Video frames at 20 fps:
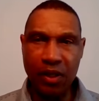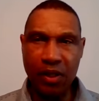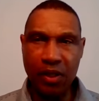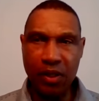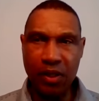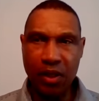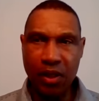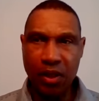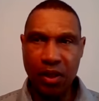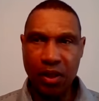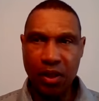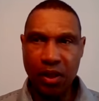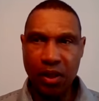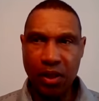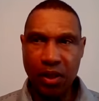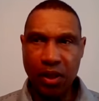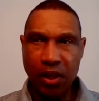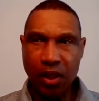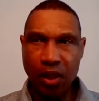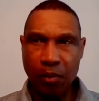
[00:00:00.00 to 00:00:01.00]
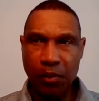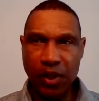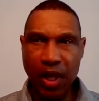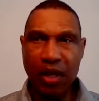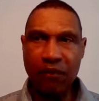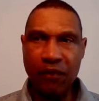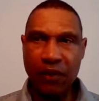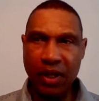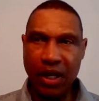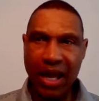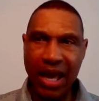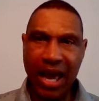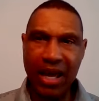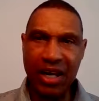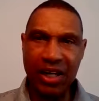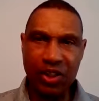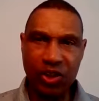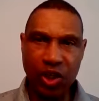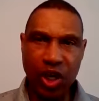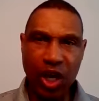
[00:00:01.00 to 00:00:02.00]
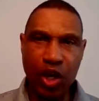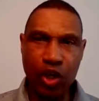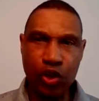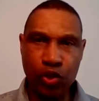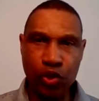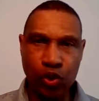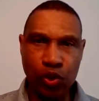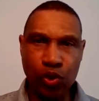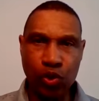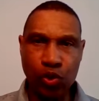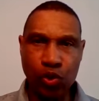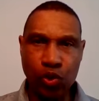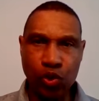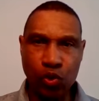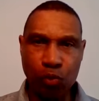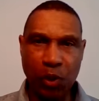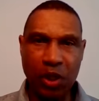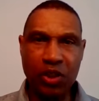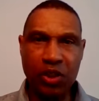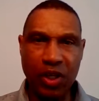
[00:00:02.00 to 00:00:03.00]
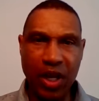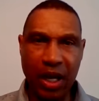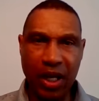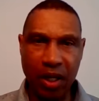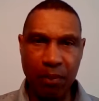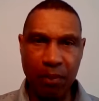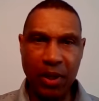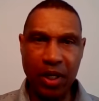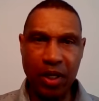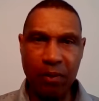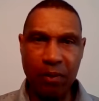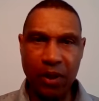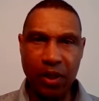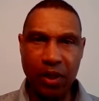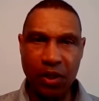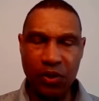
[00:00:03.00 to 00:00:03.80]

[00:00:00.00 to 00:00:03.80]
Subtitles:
And I had a chance to speak to that committee